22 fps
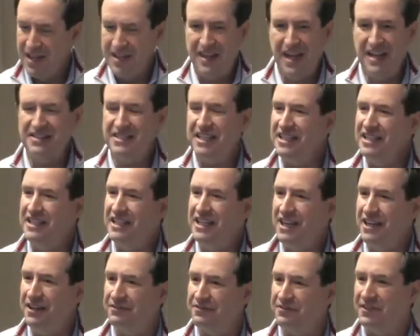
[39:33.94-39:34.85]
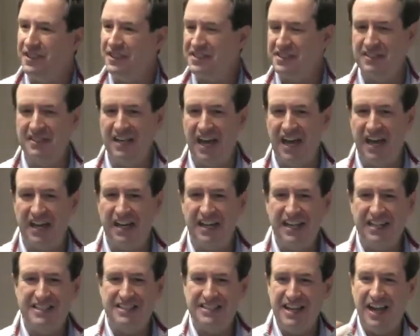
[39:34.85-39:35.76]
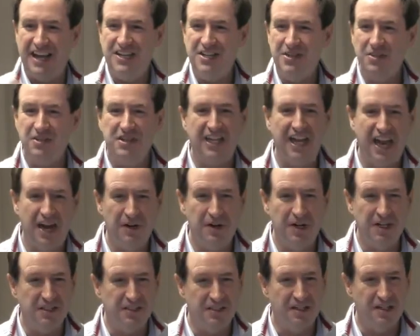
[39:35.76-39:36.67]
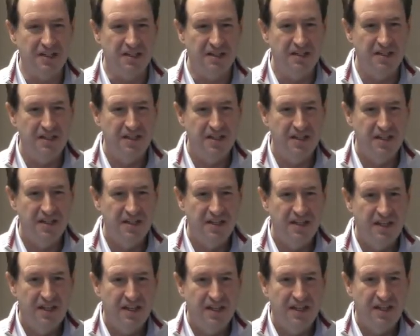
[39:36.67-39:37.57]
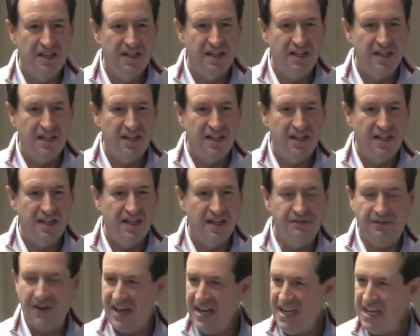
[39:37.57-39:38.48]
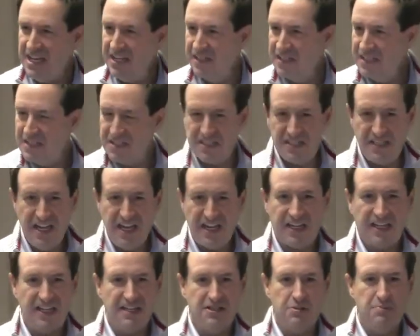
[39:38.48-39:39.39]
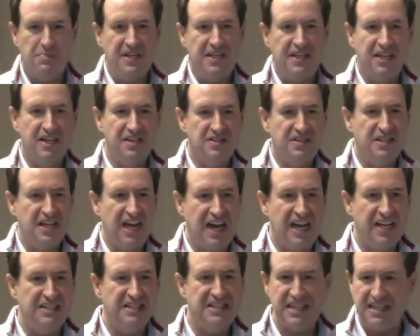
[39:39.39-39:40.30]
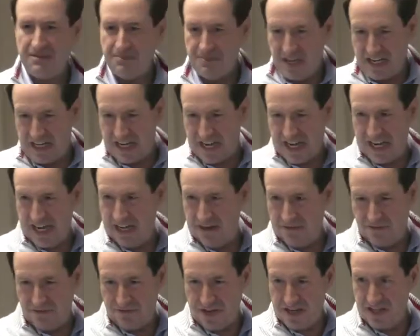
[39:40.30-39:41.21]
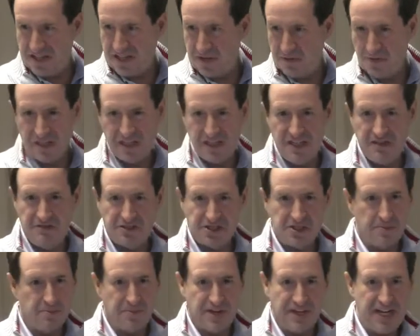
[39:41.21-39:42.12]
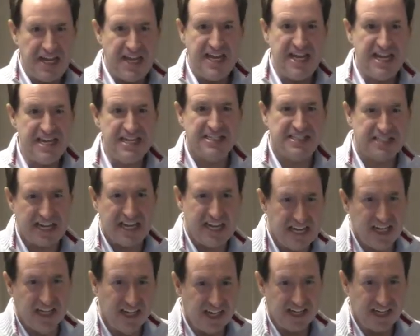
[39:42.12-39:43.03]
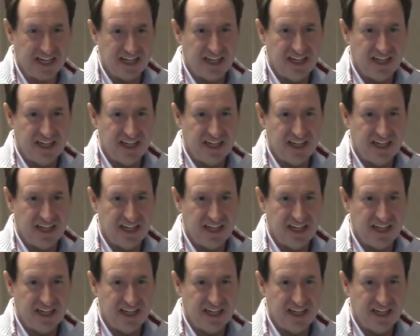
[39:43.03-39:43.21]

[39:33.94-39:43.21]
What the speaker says: That's a gift. It's not your character. If I heal the sick, it's because God's in me and I had faith to release it. But He's healing.